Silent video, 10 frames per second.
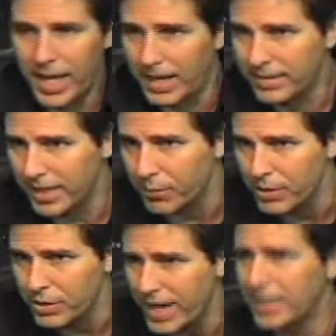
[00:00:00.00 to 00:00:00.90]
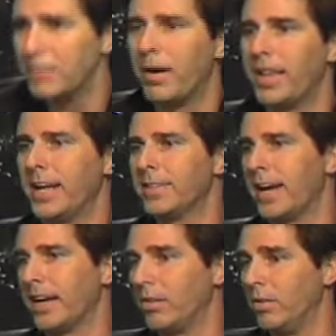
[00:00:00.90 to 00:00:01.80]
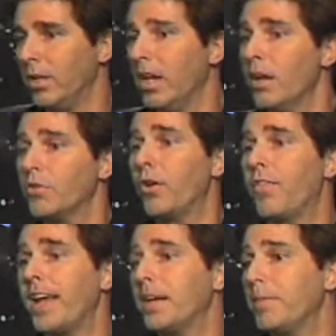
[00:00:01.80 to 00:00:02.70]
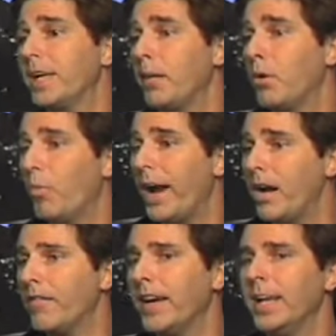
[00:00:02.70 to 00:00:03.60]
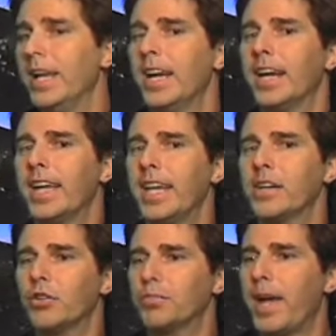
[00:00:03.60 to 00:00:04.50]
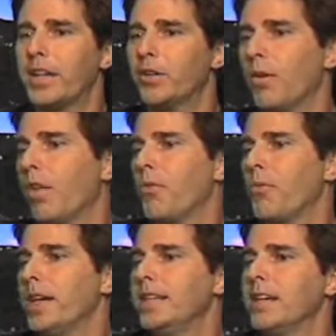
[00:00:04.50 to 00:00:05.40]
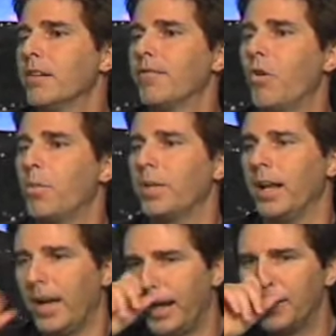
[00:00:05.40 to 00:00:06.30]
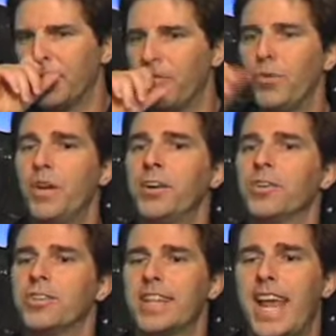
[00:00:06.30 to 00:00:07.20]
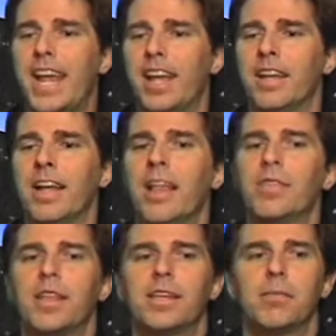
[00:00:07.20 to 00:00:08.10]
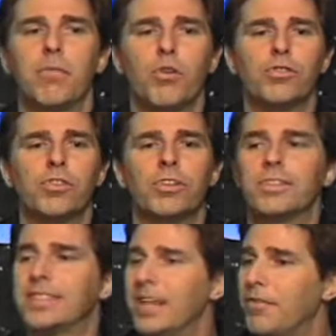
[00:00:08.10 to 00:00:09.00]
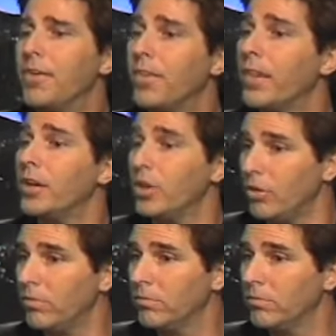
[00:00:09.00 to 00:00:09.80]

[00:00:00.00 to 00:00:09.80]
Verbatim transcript: and it's getting rejected by that cycle. So if they could become aware of it, again, it goes back to our three-tiered formula. Under, if you understand that the emotional is different than you,